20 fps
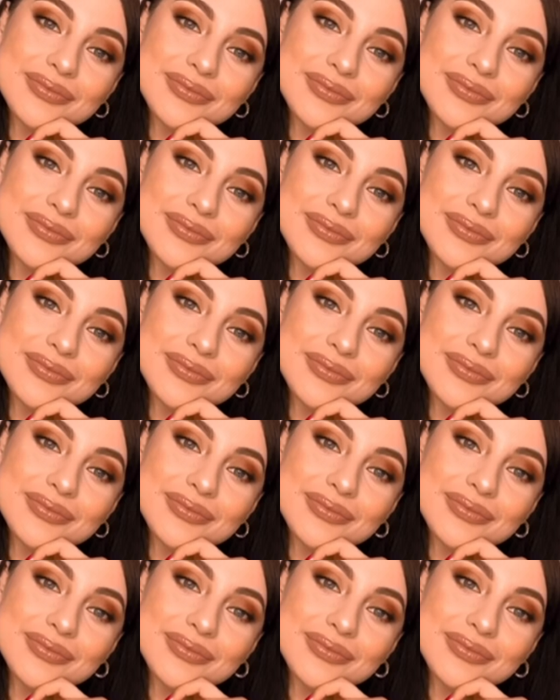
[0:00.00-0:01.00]

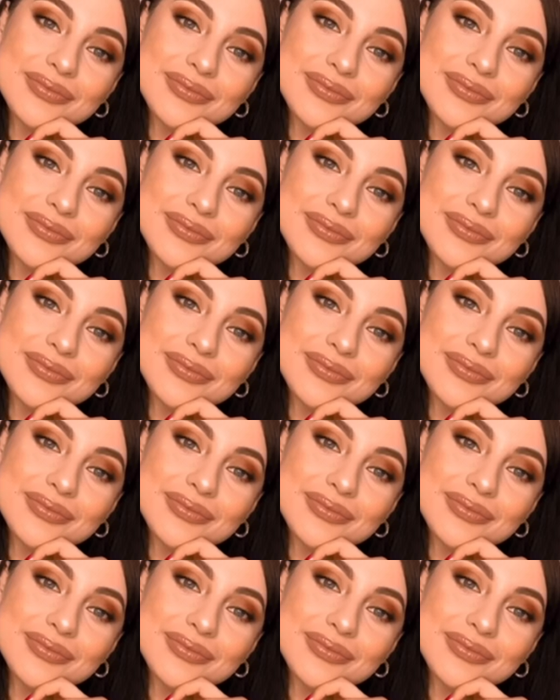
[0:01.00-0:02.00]

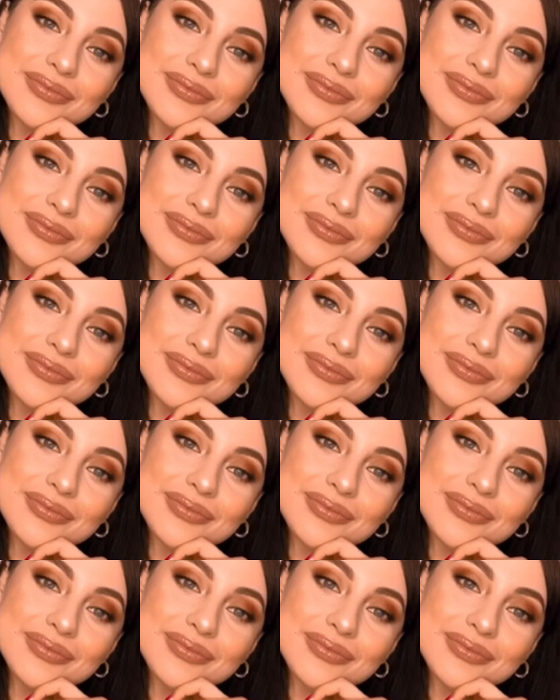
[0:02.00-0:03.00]

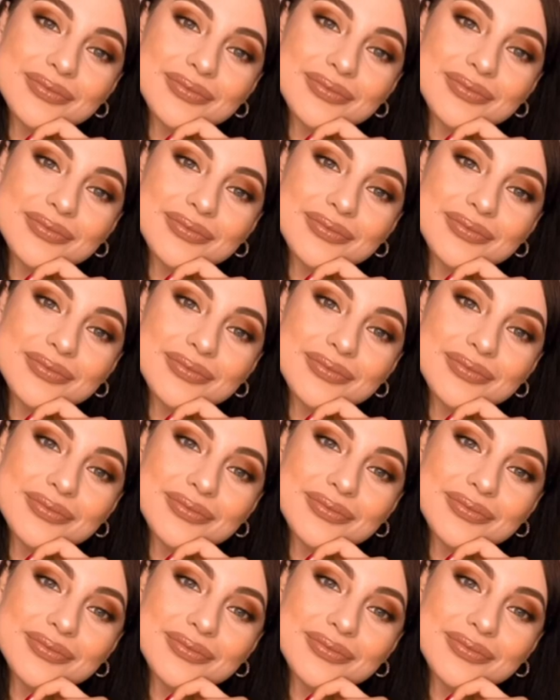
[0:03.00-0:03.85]
Nobody speaks.